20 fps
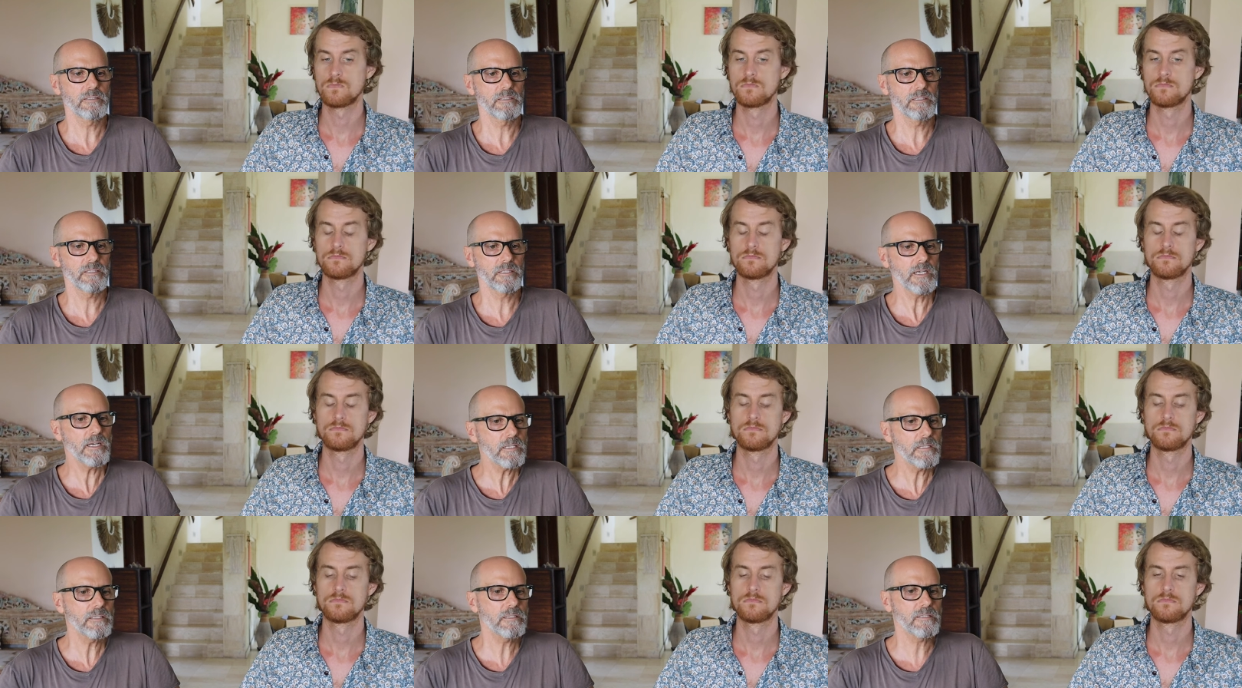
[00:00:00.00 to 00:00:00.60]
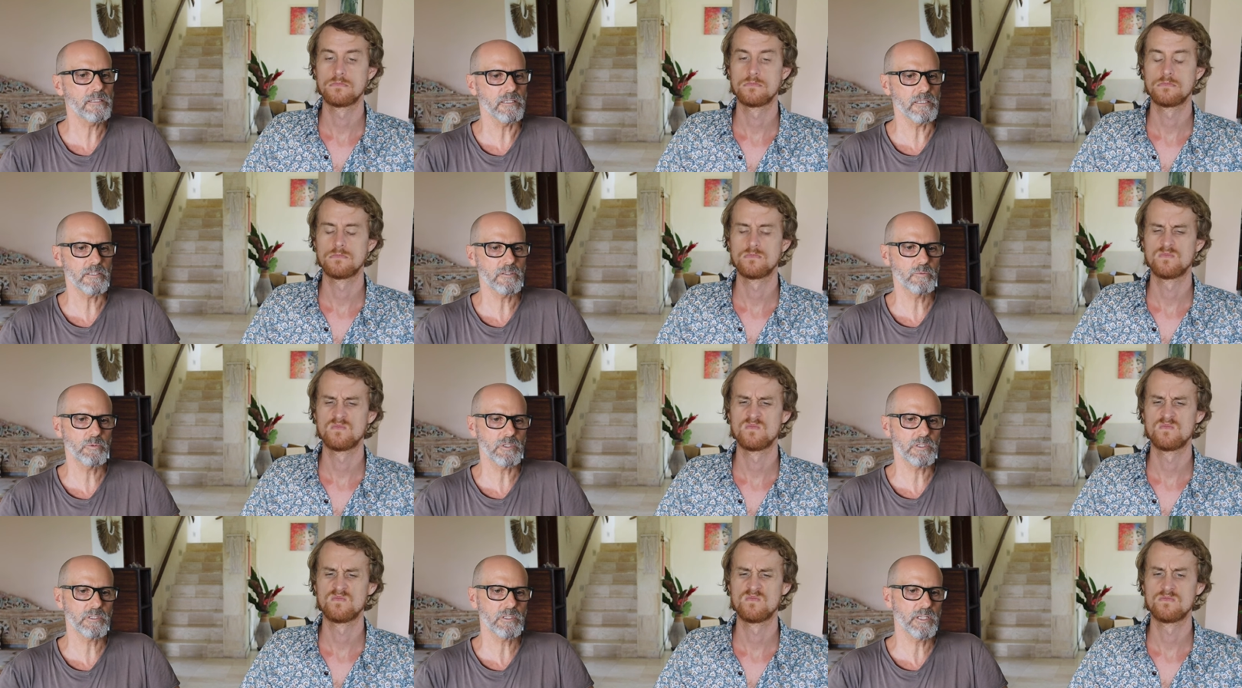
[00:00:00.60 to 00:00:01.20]
Speaker 1: tells us
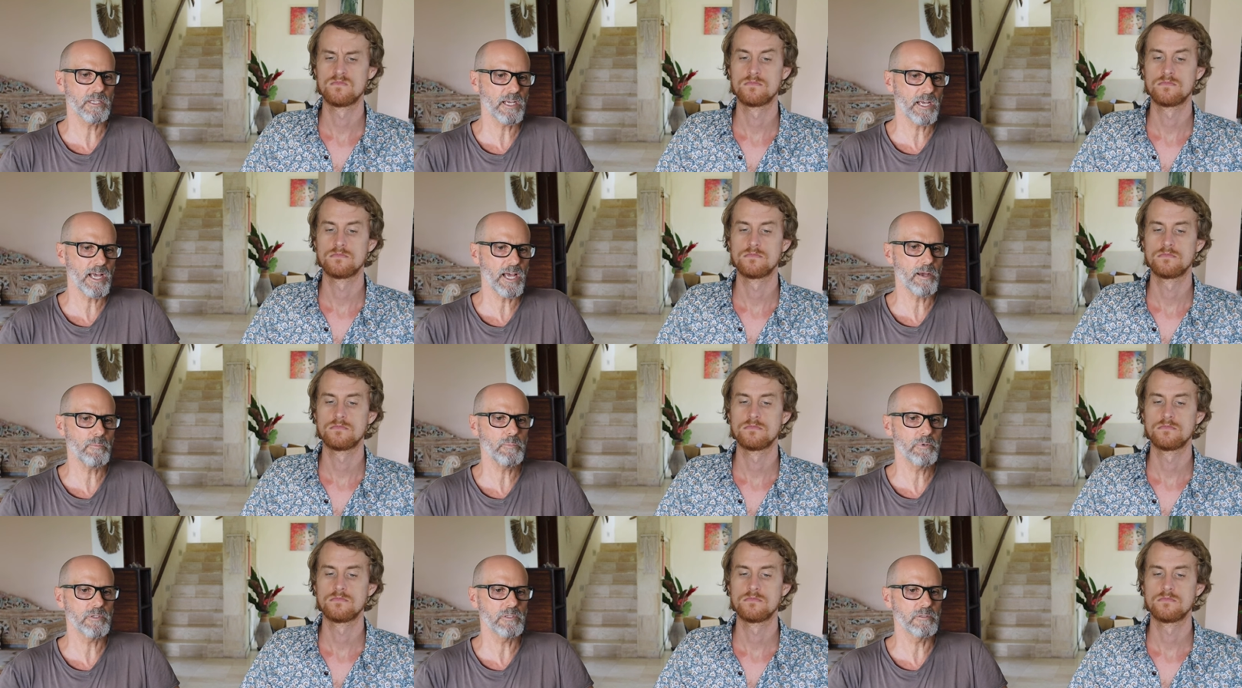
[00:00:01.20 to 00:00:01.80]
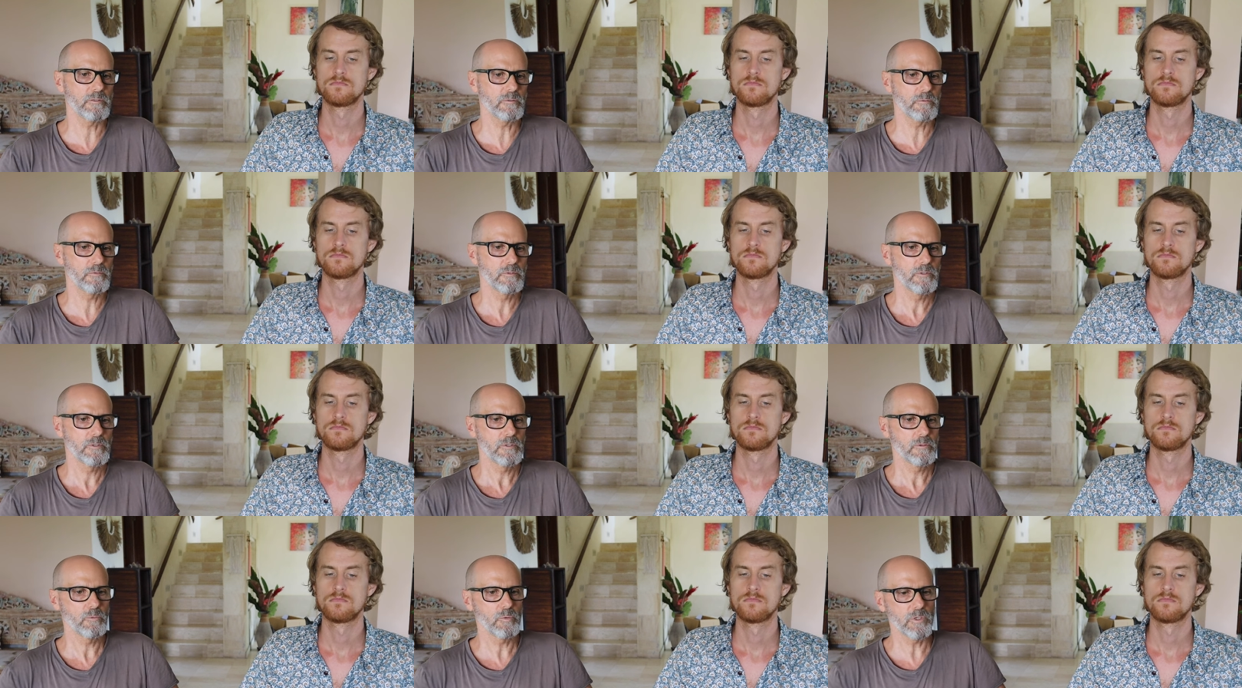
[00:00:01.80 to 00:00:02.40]
what's going to happen
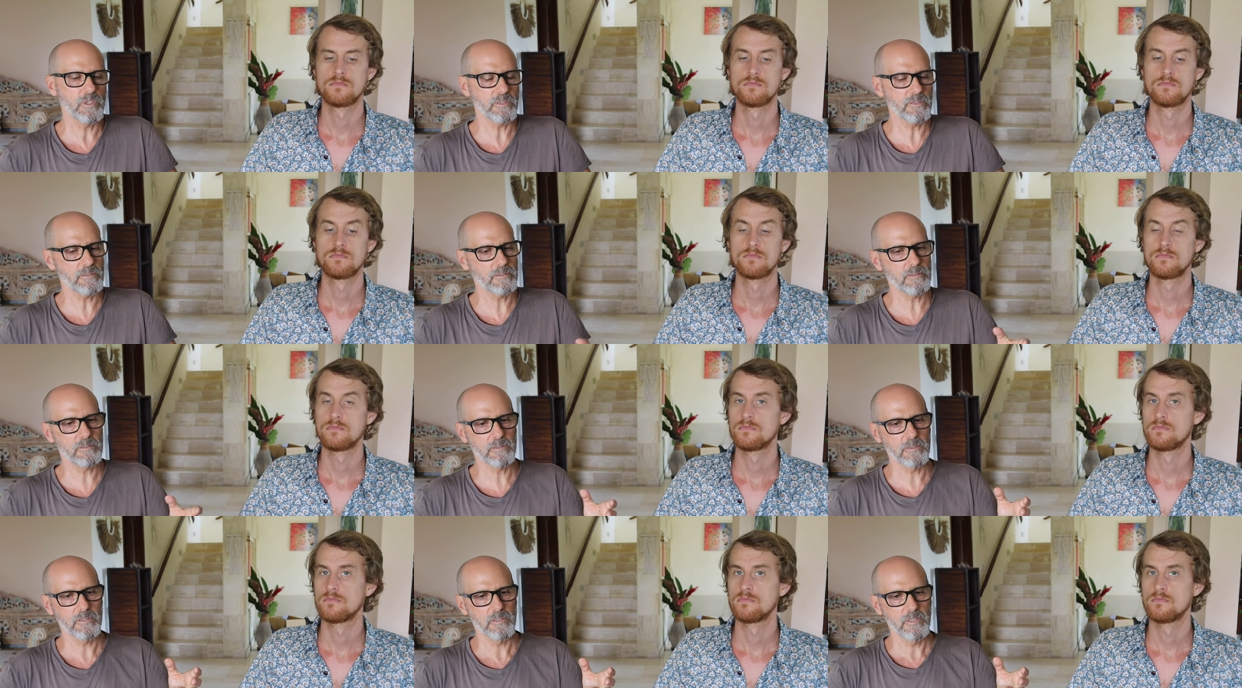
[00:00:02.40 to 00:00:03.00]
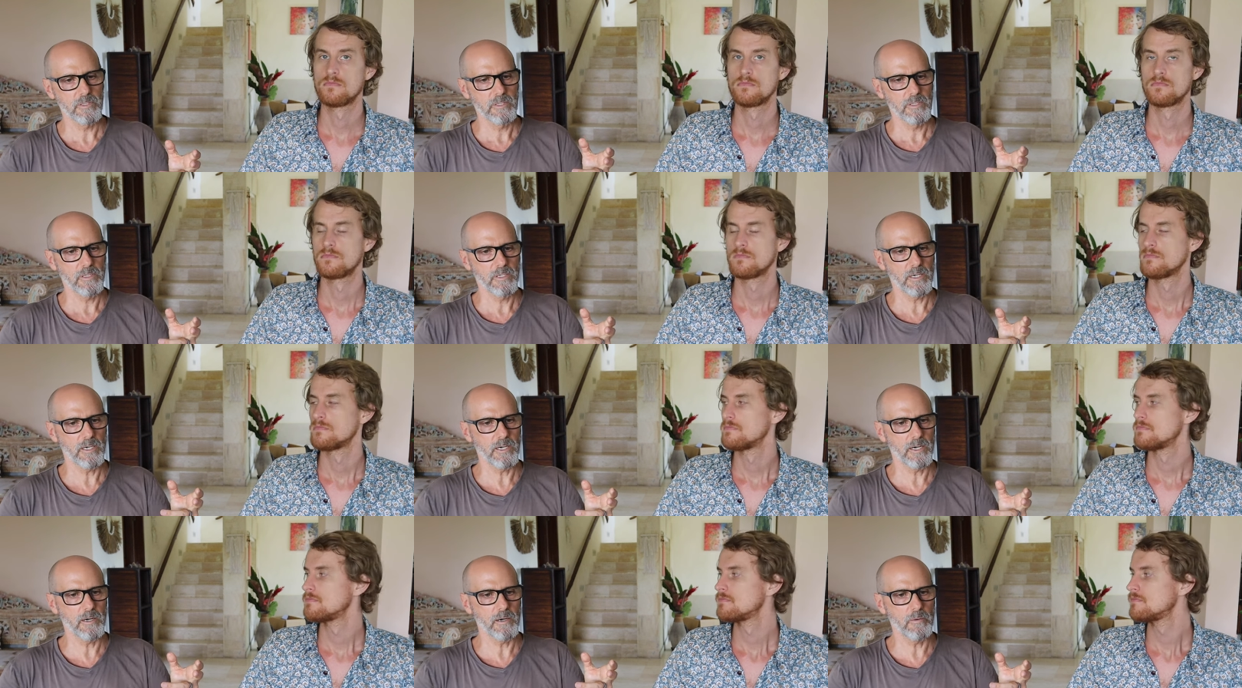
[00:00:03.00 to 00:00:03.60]
with
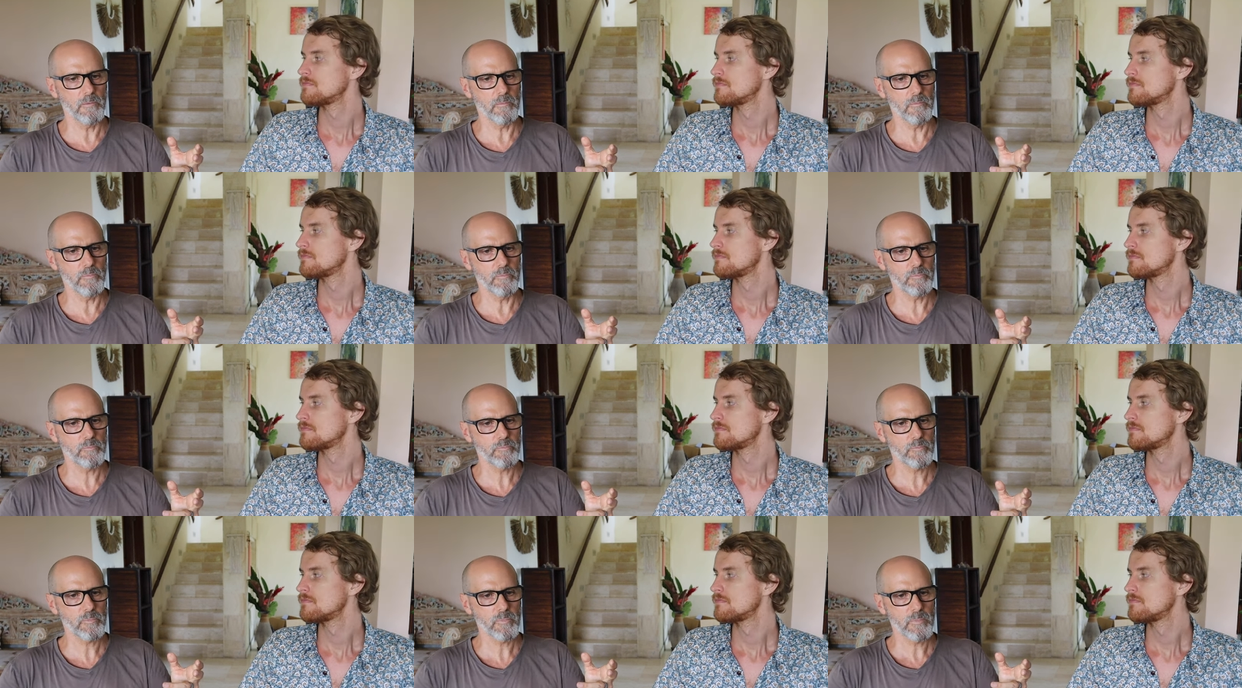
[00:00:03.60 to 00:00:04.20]
um,